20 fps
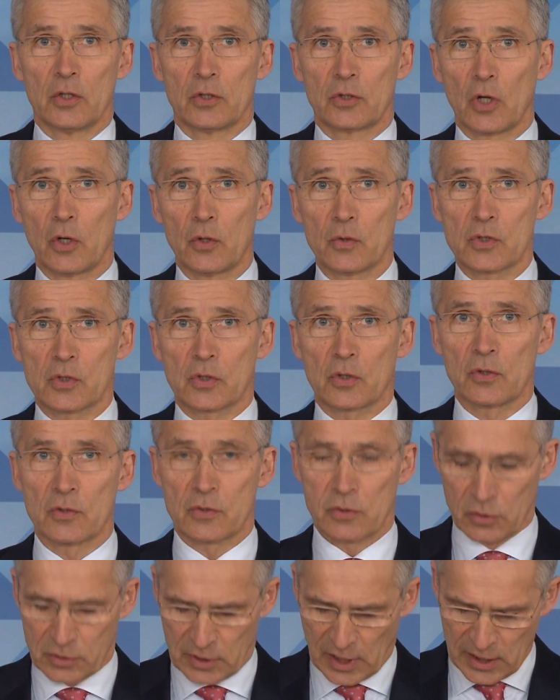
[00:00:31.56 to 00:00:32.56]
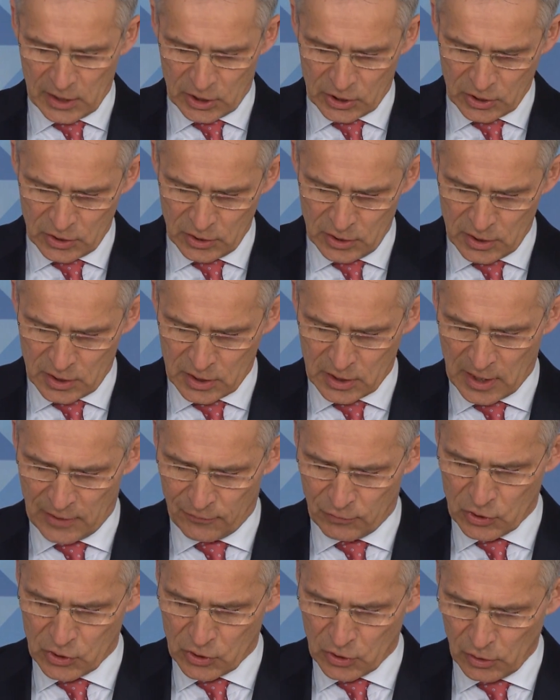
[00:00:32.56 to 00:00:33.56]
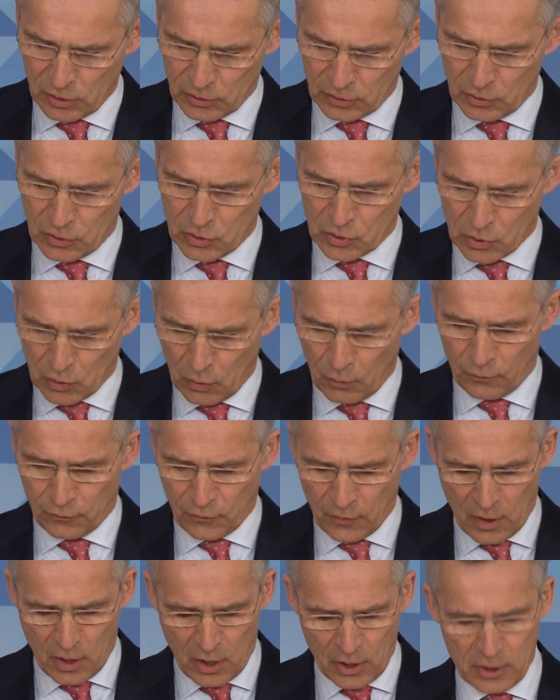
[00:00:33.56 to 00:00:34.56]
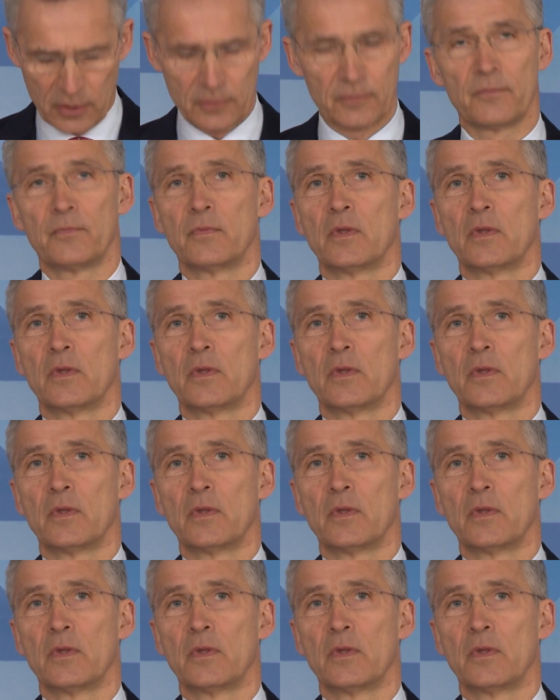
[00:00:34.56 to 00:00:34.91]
Those consultations have resulted so far